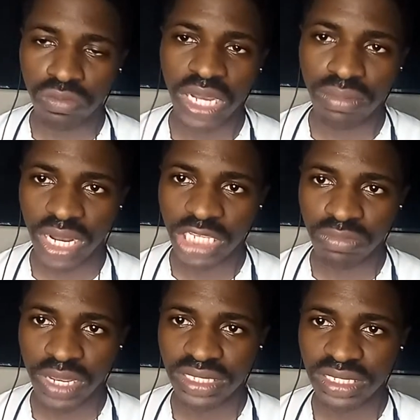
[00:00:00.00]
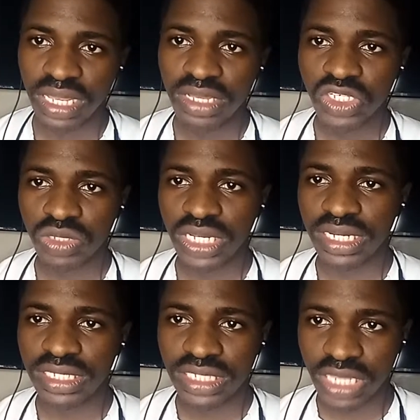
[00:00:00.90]
human management. So
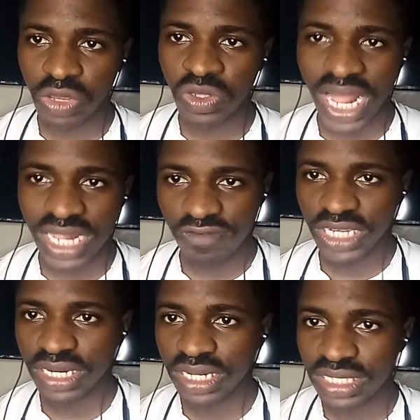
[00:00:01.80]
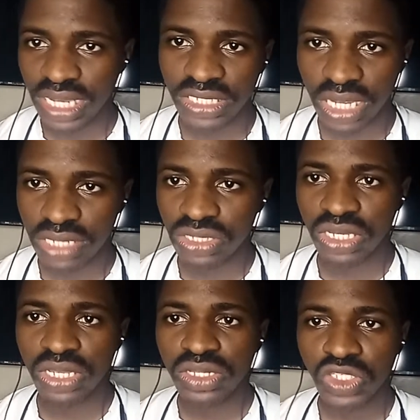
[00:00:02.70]
they use artificial
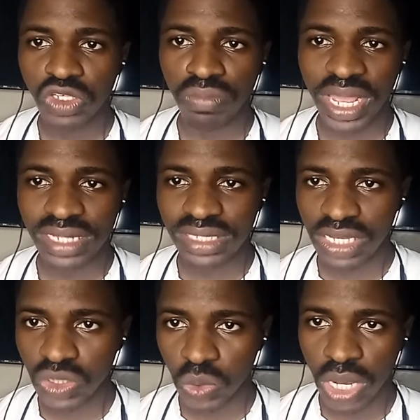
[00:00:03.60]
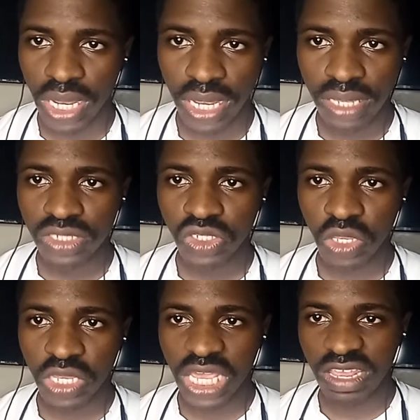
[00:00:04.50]
intelligence to make things work.
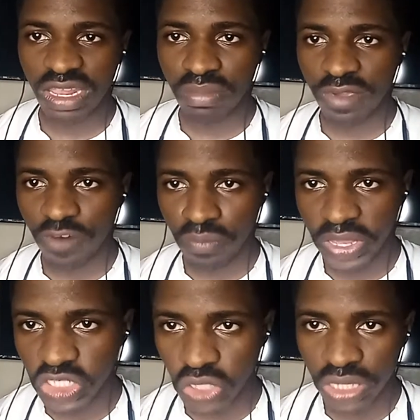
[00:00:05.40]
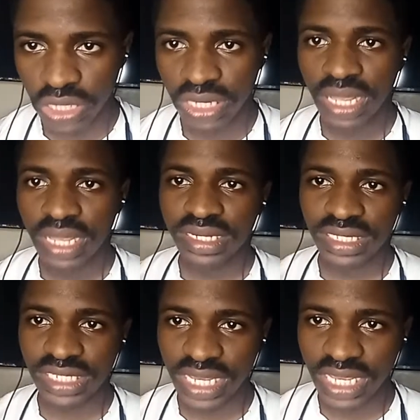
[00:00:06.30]
So you give them information,
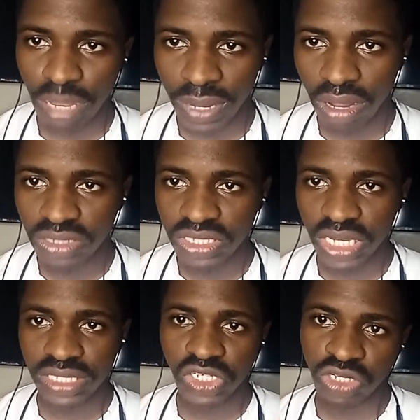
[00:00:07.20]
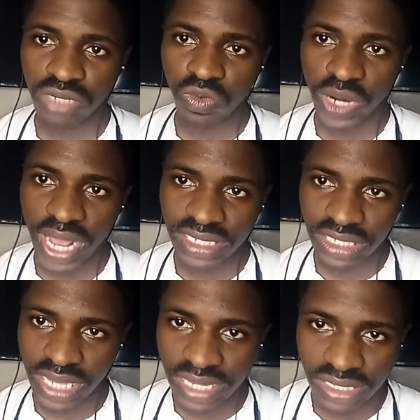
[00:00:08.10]
they think about it, choosing whether
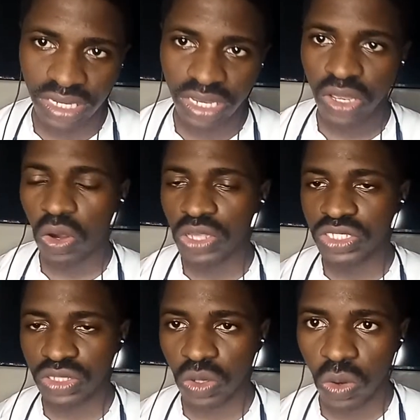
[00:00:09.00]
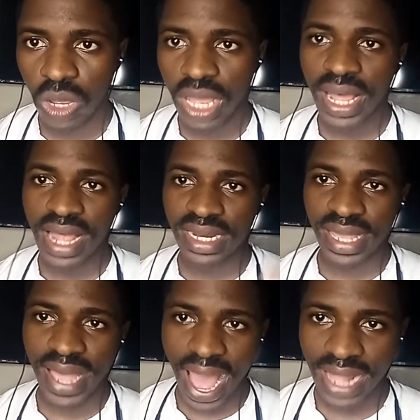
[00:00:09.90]
it's yes or it's no, and
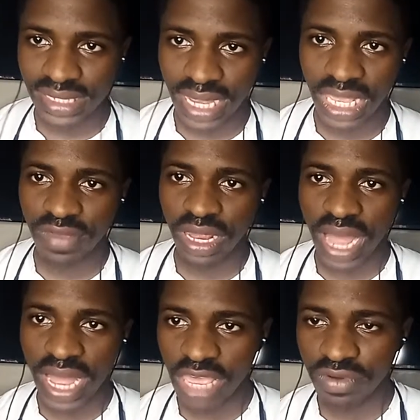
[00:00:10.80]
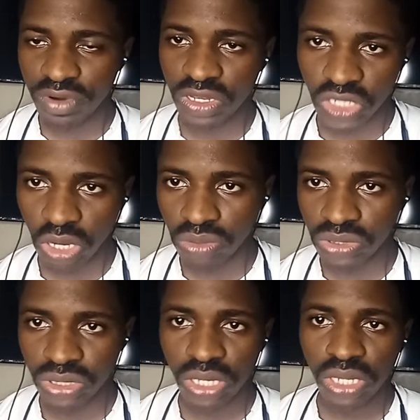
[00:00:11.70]
they act and give a
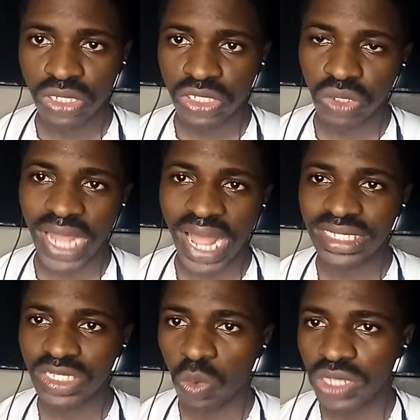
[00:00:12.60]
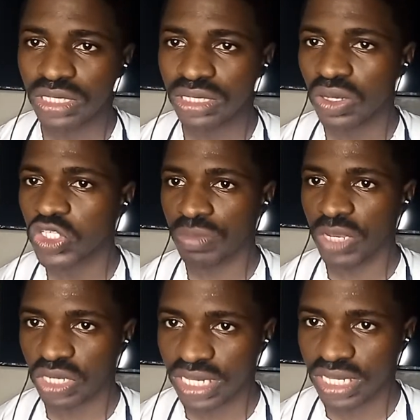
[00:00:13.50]
result. So that is what
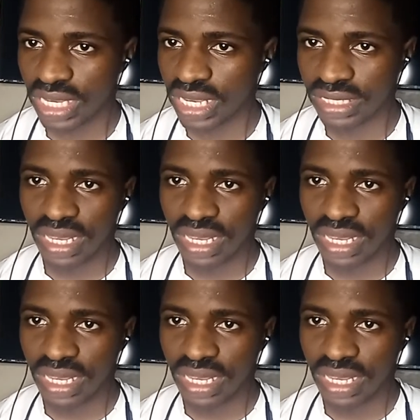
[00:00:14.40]
automation